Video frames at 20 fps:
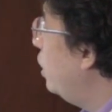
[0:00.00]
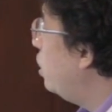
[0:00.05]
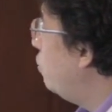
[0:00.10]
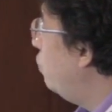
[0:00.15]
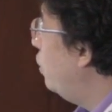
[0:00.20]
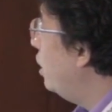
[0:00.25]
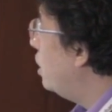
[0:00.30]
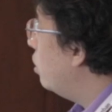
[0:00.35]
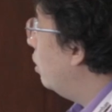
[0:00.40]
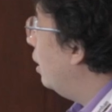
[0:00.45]

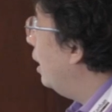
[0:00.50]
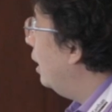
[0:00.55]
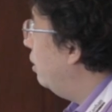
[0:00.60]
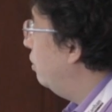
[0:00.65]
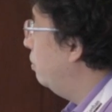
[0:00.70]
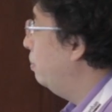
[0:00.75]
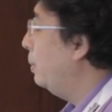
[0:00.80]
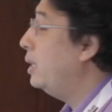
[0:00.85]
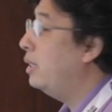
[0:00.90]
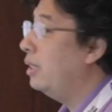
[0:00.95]
visualize,
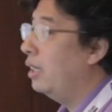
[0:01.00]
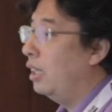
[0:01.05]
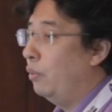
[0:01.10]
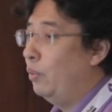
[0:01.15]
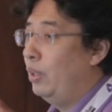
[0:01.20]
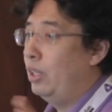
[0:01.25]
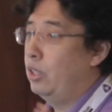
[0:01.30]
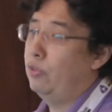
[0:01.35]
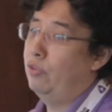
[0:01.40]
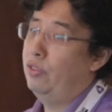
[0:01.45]
basically
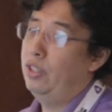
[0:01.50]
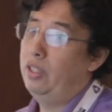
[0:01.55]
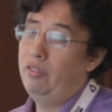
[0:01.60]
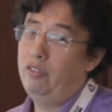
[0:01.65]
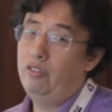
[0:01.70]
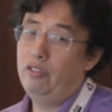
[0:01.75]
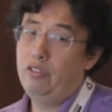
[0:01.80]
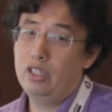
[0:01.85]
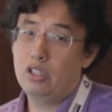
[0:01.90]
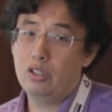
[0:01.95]
we
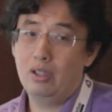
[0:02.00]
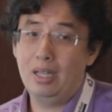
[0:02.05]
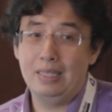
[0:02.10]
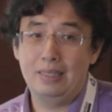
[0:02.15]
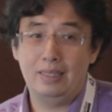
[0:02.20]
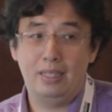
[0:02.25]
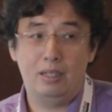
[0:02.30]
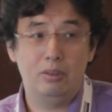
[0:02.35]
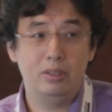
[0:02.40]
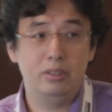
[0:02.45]
visualize
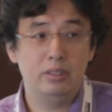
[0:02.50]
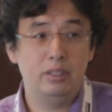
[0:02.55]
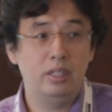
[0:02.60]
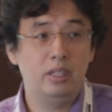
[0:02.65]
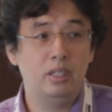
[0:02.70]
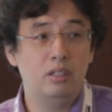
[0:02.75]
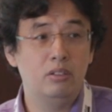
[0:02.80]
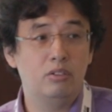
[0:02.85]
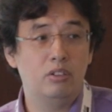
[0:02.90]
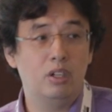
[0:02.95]

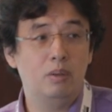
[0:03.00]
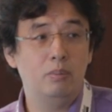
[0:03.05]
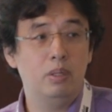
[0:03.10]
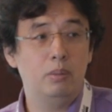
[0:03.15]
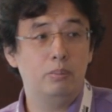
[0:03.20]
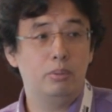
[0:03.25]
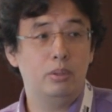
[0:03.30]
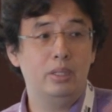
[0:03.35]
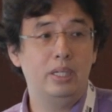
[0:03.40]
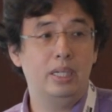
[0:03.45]
everything from the
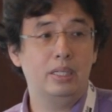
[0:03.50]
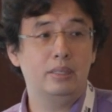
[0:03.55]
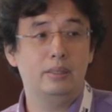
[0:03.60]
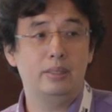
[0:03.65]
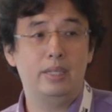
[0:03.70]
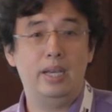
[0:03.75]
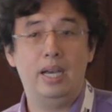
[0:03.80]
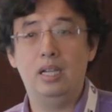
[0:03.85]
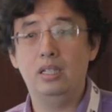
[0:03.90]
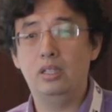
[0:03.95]
project
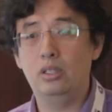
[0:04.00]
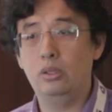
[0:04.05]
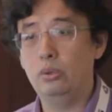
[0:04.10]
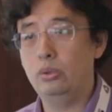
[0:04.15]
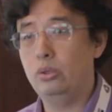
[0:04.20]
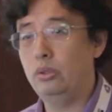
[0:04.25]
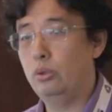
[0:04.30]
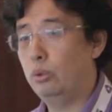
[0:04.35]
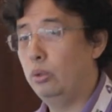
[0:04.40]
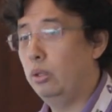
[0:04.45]

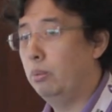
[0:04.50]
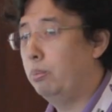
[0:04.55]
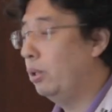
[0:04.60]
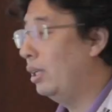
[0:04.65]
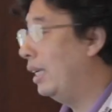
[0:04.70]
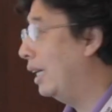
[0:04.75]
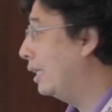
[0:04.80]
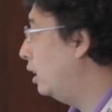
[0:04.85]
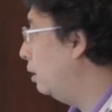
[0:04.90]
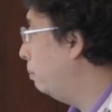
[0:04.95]
schedules to the project